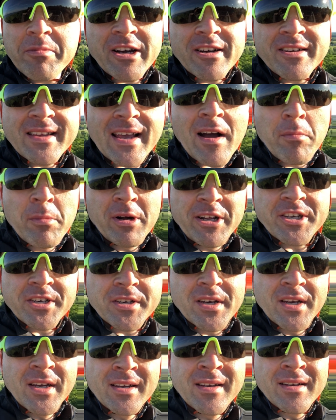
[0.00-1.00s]
about is how
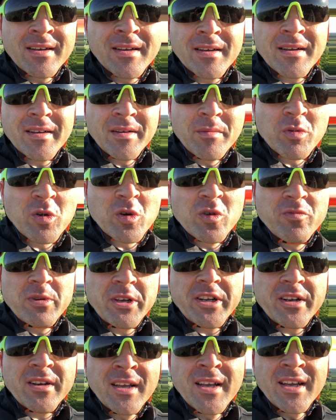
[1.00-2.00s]
much
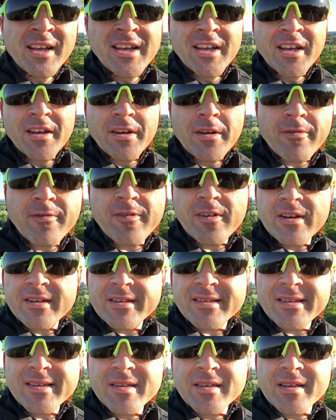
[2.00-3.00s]
improvement your
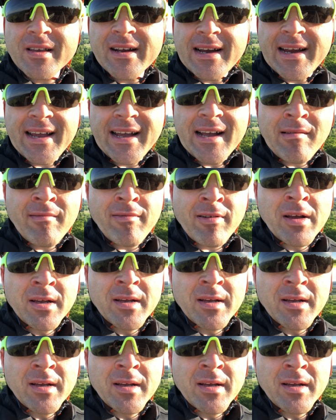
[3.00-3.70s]
fitness is gonna have